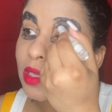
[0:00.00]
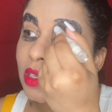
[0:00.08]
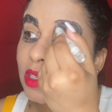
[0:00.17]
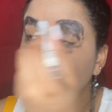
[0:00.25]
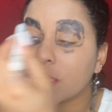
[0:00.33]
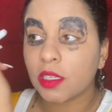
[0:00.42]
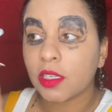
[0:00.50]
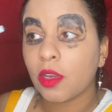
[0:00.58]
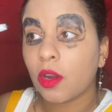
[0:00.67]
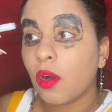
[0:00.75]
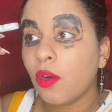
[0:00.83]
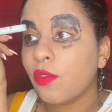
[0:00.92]
especially
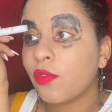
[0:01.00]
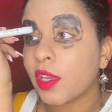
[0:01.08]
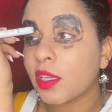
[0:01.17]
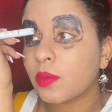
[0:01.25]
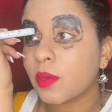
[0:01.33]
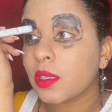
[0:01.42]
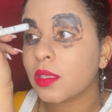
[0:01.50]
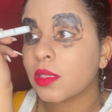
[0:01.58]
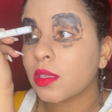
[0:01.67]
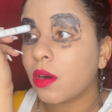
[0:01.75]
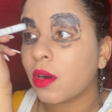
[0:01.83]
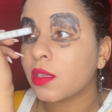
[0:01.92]
your own face, because it's
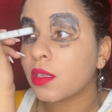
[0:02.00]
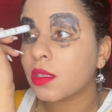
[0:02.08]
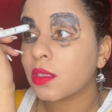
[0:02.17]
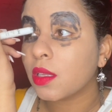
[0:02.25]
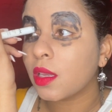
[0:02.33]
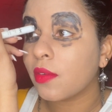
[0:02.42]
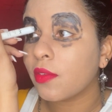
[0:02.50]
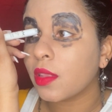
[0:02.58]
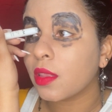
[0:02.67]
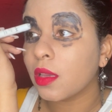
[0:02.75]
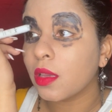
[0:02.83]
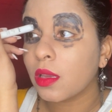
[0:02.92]
hard to see
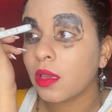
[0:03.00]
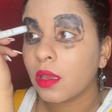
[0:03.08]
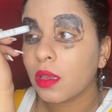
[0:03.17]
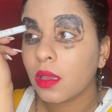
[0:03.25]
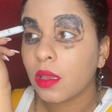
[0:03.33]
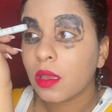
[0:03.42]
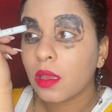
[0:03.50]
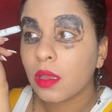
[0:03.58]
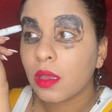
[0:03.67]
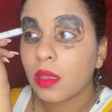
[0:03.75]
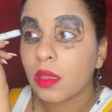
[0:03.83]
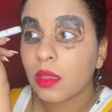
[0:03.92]
everything.
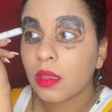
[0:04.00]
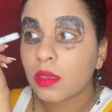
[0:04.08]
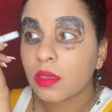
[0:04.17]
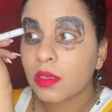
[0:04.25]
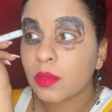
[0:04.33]
This is